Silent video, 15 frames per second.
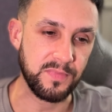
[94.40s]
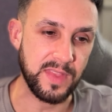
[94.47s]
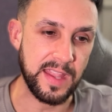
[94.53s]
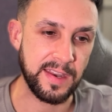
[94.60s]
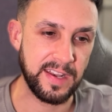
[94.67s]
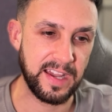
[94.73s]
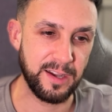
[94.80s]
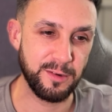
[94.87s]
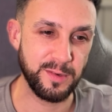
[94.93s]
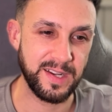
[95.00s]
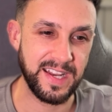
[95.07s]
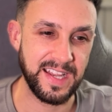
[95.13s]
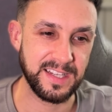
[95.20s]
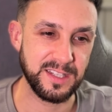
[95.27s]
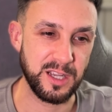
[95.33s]
Now,
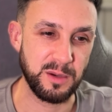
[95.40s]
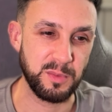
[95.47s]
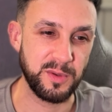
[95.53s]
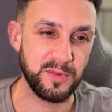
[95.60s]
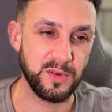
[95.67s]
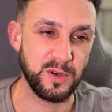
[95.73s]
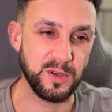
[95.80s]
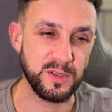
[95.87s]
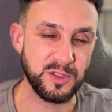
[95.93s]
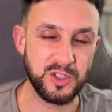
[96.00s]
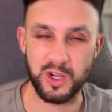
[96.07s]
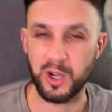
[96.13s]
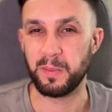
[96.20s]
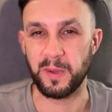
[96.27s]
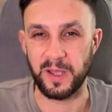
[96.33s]
next up, we've got
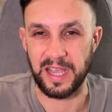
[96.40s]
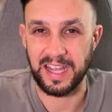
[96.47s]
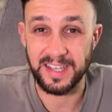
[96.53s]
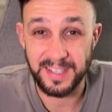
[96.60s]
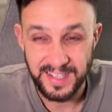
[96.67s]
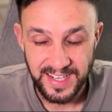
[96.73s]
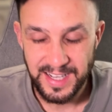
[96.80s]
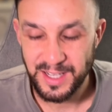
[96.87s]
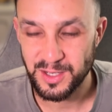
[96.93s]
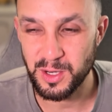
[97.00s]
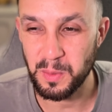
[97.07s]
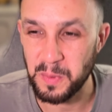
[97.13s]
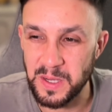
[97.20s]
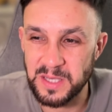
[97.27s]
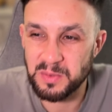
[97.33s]
Chopper. And
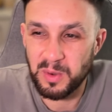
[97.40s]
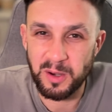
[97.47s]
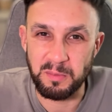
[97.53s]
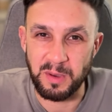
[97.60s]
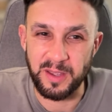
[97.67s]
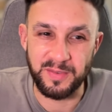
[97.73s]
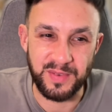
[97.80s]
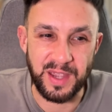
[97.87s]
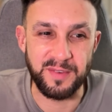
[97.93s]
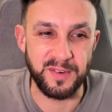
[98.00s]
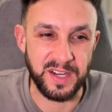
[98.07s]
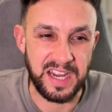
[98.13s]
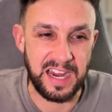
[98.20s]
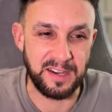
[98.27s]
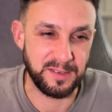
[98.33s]
Chopper is one of my
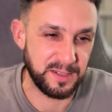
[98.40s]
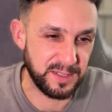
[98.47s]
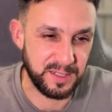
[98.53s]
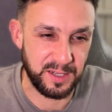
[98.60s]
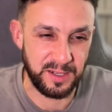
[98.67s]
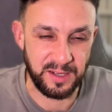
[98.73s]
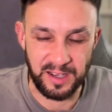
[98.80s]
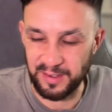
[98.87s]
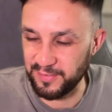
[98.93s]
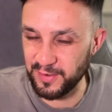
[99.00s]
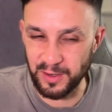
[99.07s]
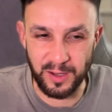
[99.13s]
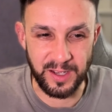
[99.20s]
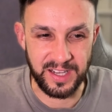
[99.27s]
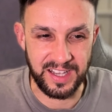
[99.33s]
favorite characters, so I
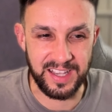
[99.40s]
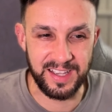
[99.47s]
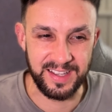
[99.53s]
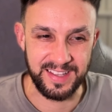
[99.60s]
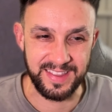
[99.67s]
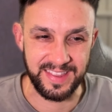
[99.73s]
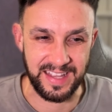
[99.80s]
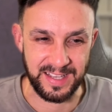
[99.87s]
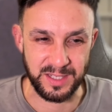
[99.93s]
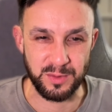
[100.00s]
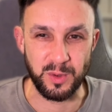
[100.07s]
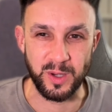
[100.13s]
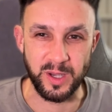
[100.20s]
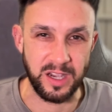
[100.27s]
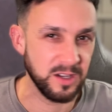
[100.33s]
feel like that's
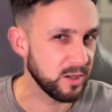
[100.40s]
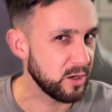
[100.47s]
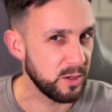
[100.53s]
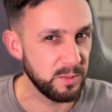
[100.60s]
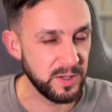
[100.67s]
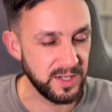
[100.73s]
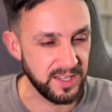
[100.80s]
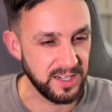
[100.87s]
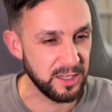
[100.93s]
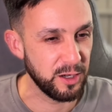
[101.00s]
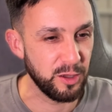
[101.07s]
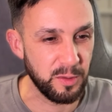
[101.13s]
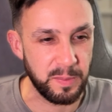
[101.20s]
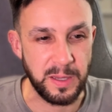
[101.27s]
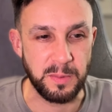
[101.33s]
quite uncommon. And a
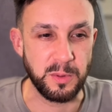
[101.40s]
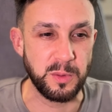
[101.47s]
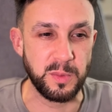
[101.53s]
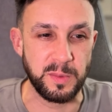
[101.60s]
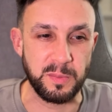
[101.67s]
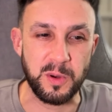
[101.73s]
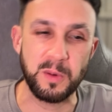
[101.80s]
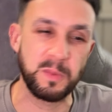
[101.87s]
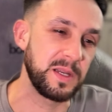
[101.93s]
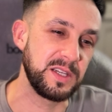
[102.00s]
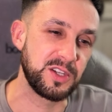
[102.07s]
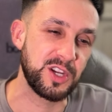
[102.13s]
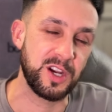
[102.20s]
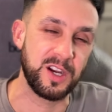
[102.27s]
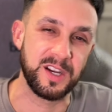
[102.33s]
lot of people would probably
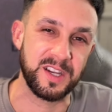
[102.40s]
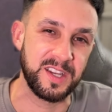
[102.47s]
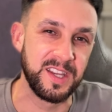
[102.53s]
chuck